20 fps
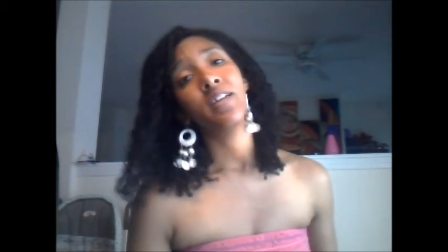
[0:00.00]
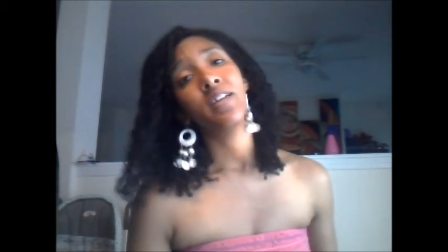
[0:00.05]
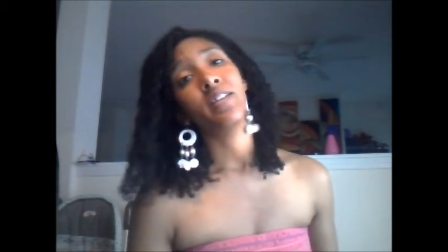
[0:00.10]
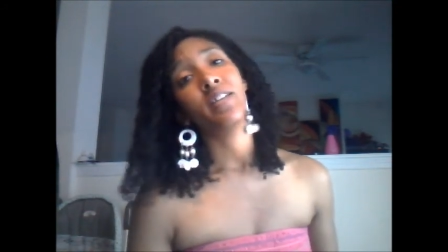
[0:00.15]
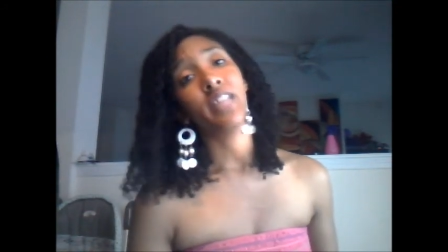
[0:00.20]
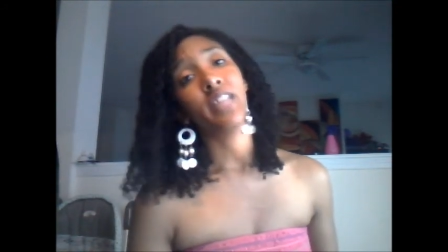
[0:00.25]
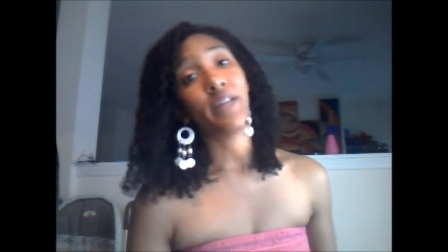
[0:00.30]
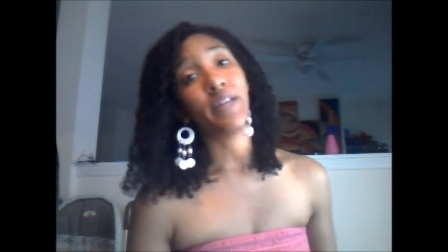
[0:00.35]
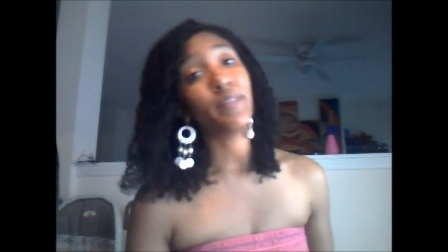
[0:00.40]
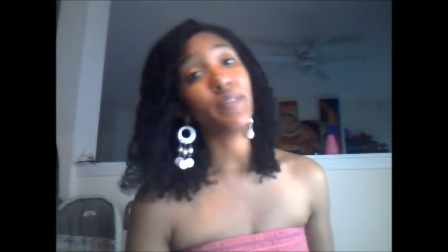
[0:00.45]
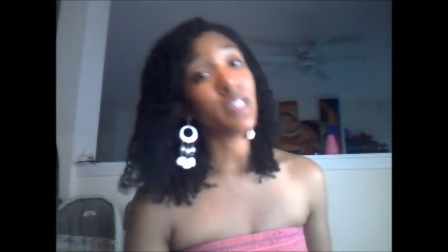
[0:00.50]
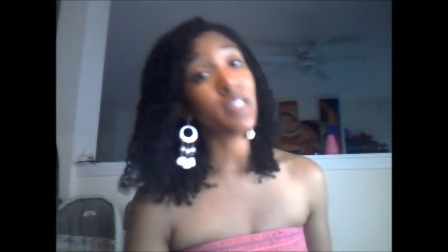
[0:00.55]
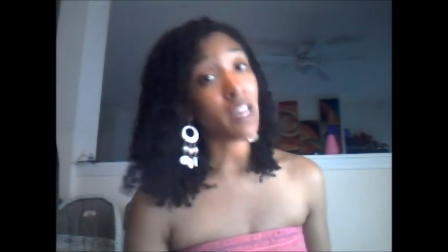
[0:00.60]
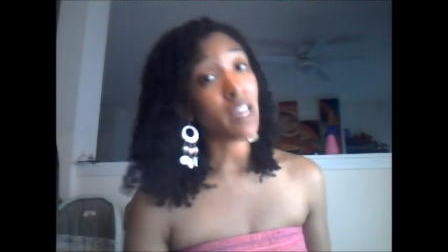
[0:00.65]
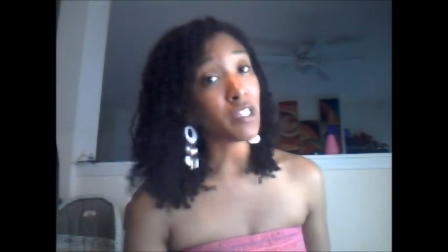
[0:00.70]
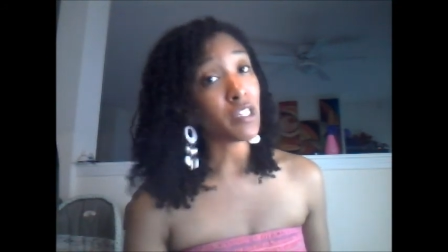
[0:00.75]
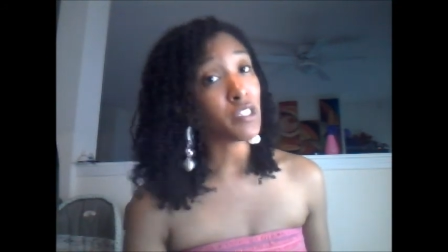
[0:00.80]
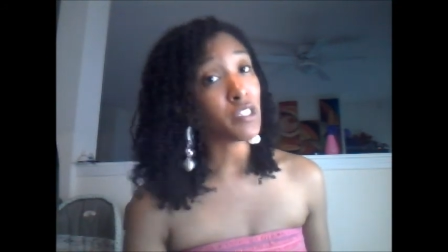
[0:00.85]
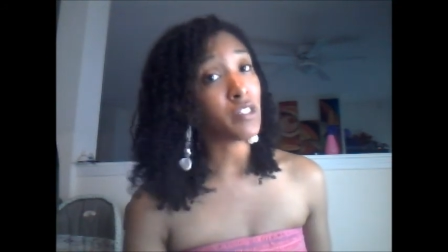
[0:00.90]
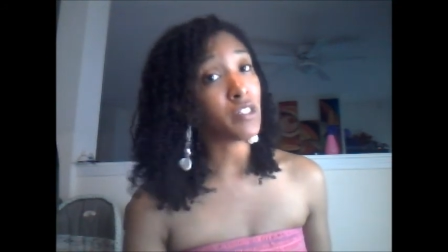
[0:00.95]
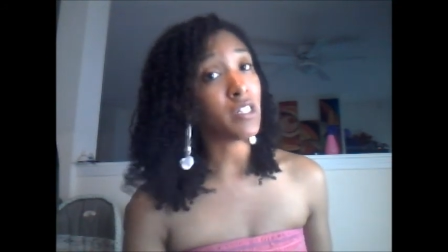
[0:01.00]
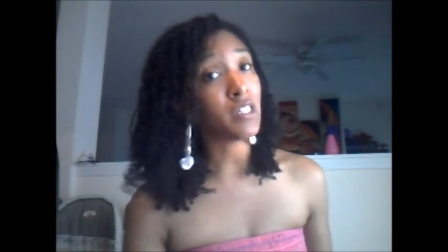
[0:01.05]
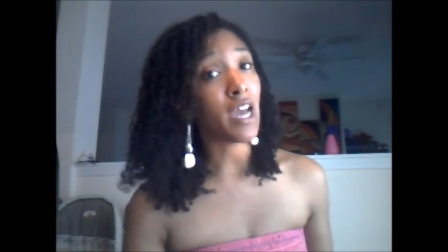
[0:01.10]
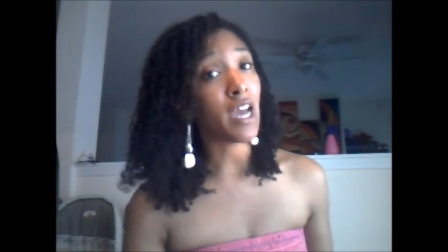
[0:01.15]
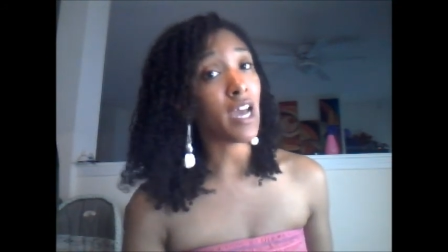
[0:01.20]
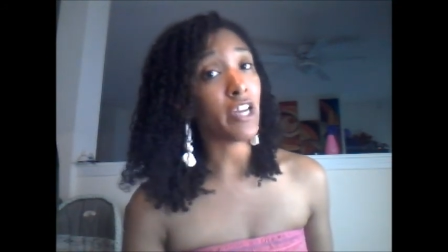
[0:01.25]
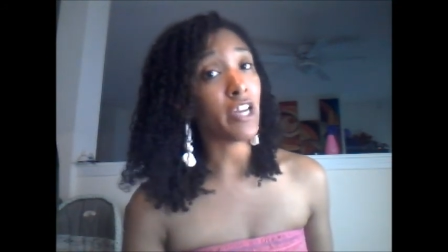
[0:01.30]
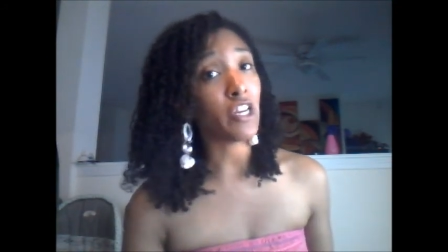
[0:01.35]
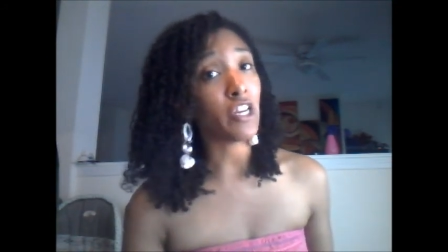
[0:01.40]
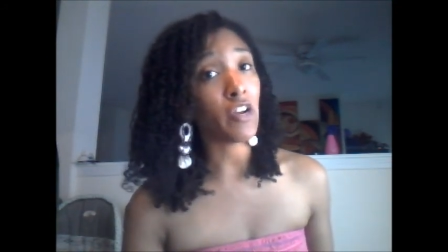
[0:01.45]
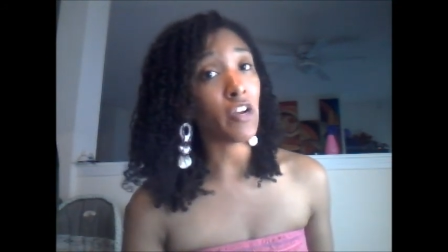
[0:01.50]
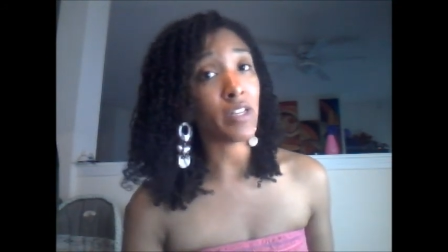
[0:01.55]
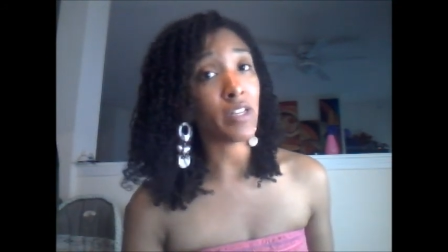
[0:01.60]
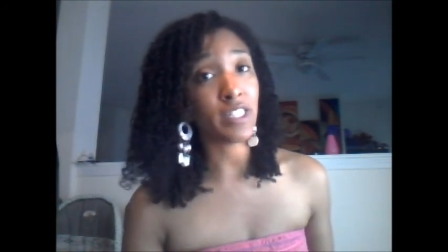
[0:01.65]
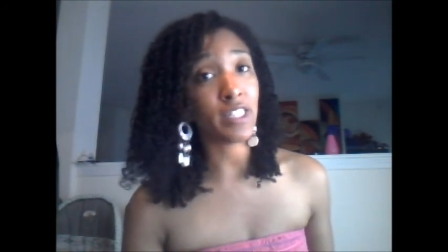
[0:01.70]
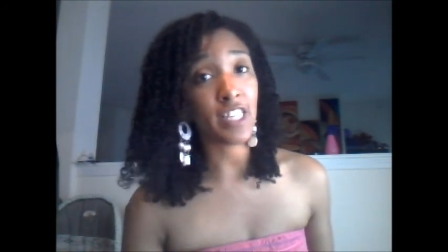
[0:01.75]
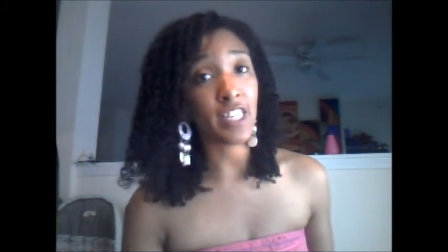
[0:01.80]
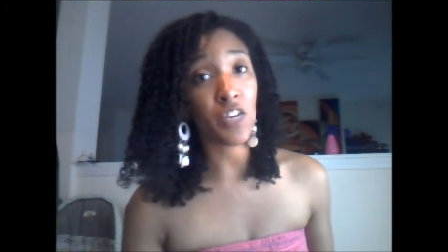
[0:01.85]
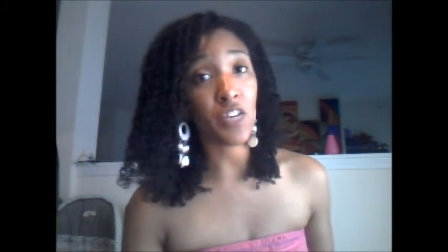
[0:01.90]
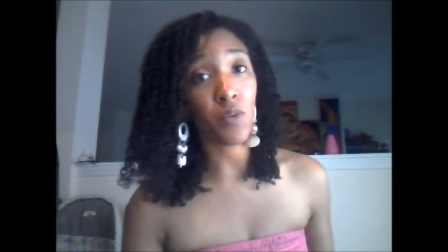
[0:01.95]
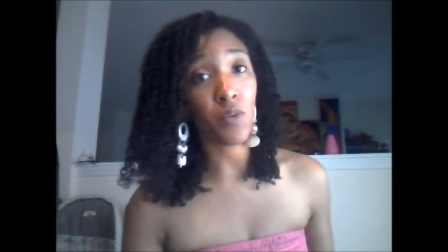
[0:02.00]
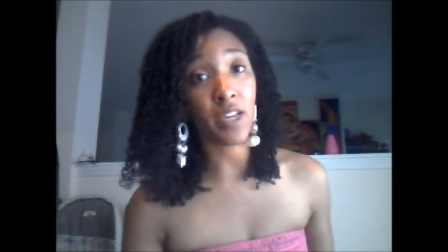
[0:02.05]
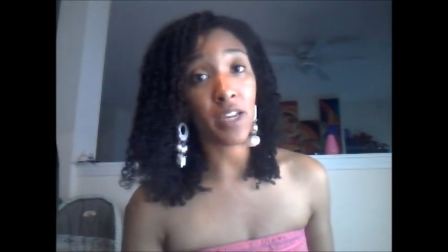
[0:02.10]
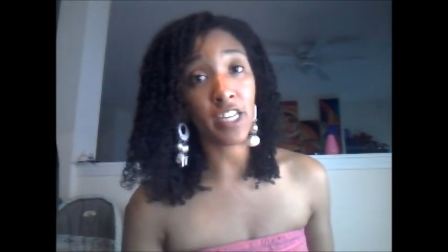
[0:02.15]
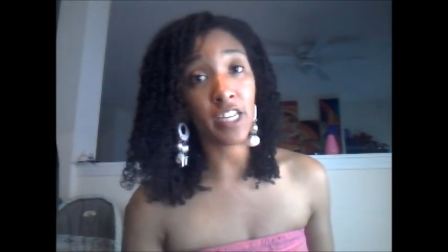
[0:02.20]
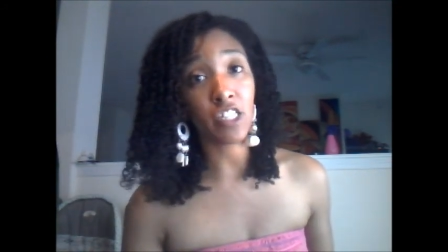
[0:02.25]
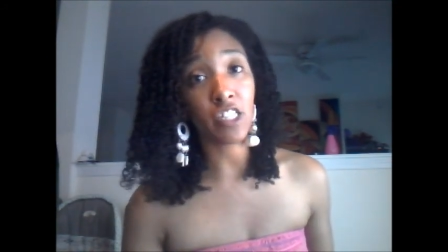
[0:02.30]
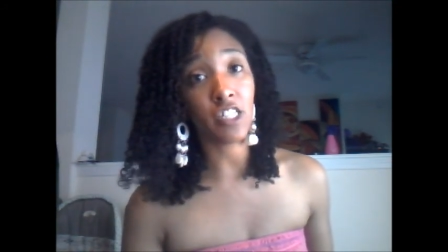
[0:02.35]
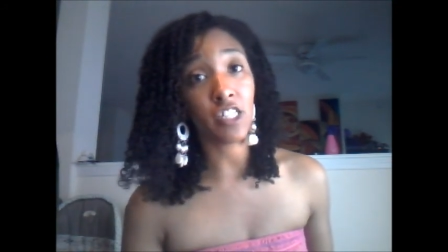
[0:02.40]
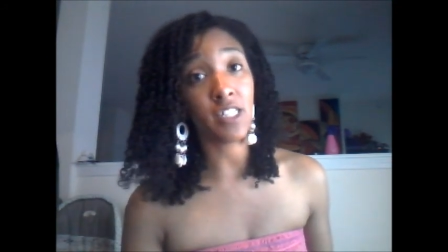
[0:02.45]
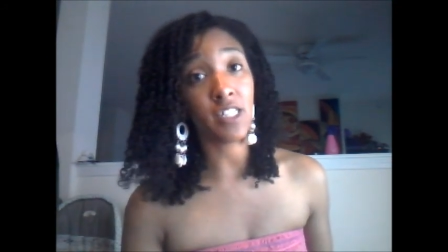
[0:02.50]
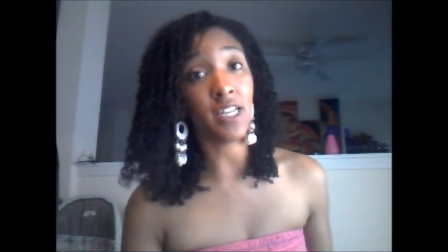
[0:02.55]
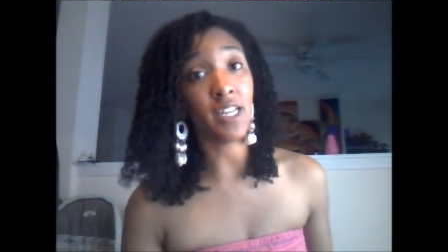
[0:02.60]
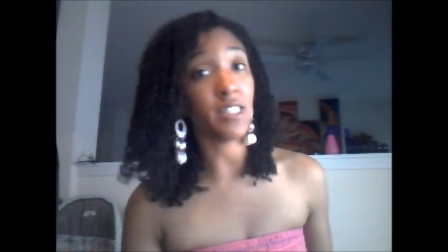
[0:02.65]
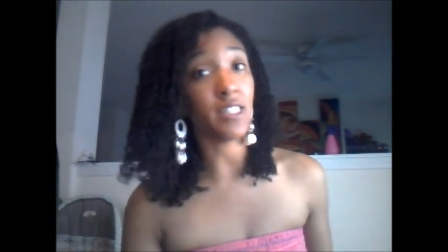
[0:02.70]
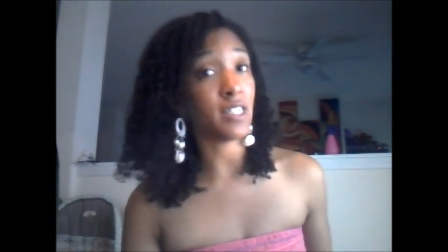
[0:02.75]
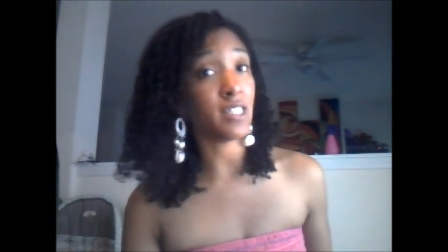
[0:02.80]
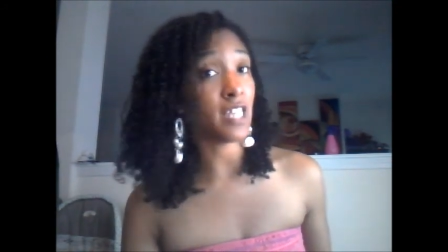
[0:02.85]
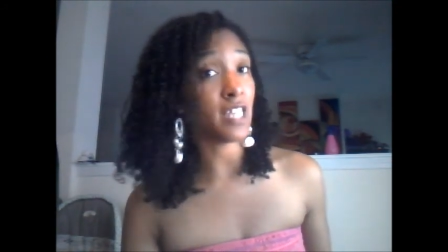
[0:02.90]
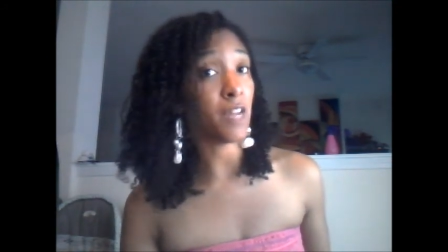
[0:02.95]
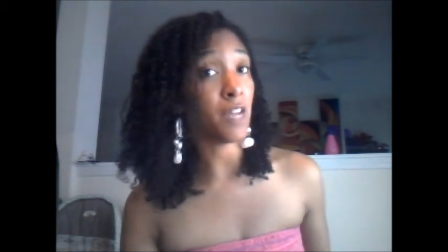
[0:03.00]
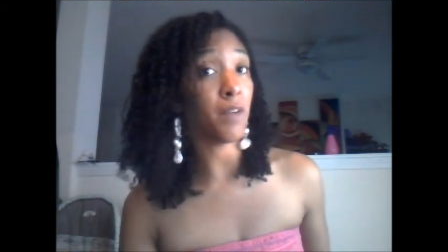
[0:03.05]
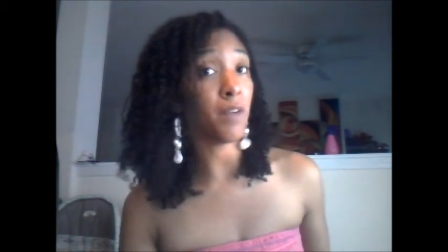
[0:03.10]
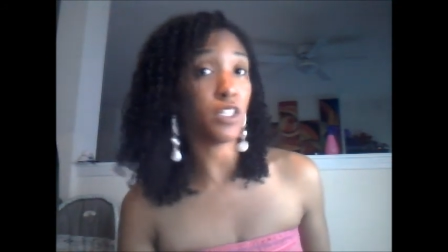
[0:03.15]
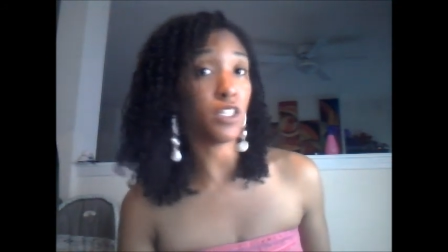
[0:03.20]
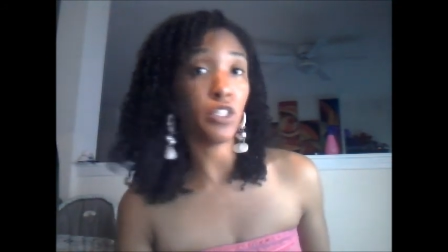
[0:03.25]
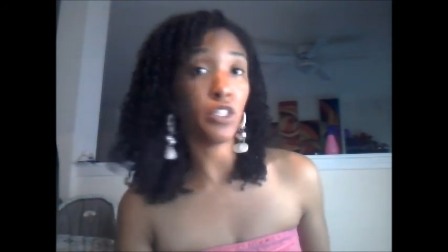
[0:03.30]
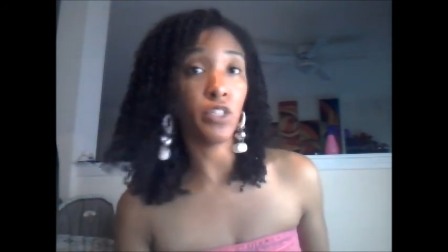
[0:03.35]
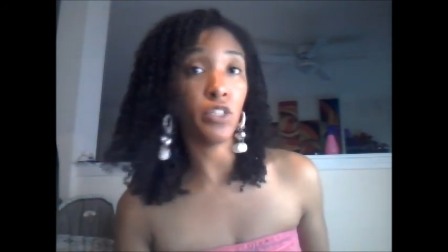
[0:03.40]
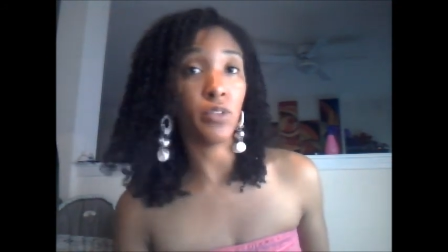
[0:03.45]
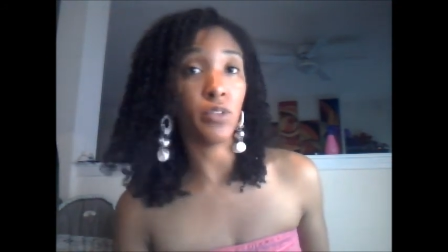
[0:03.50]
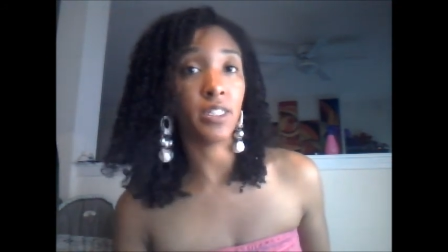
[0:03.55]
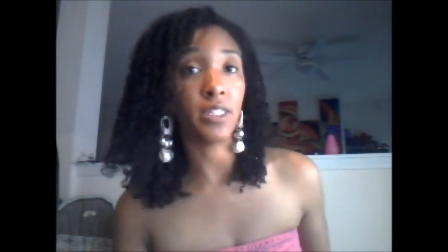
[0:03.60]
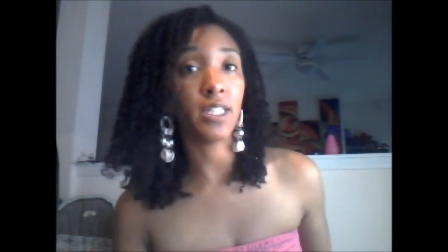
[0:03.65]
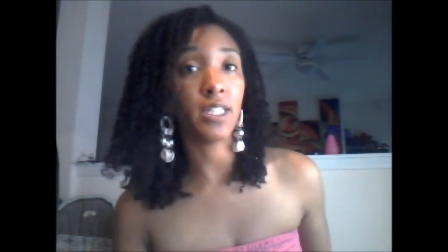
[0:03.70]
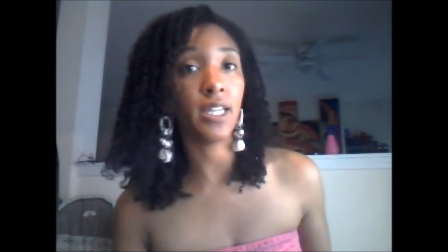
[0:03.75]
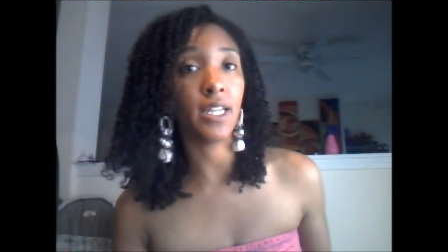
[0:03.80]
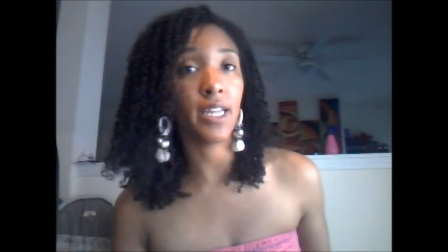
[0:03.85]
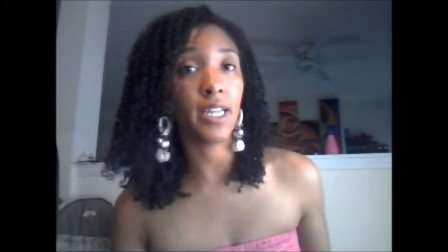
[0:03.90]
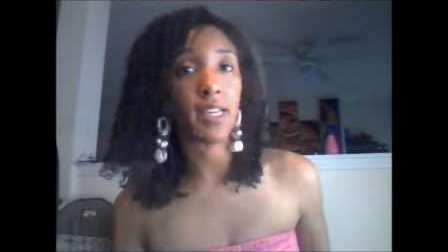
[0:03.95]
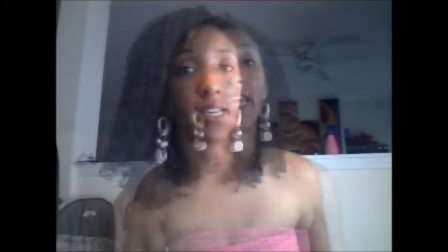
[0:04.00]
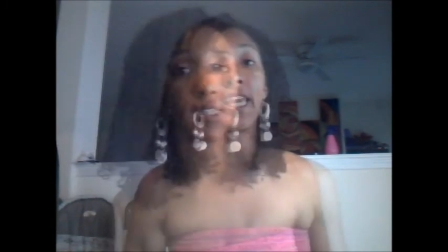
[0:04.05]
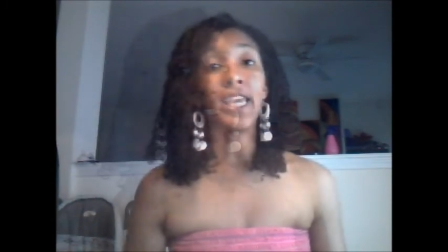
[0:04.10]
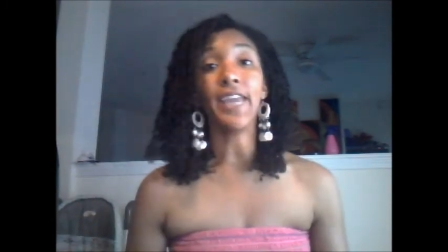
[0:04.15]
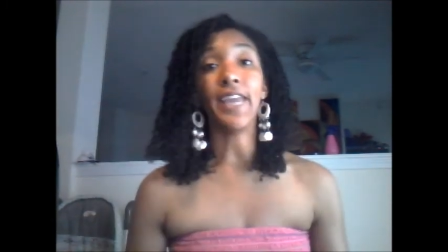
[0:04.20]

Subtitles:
definitely talk to your doctor and see what he or she has to say about you during the cleanse.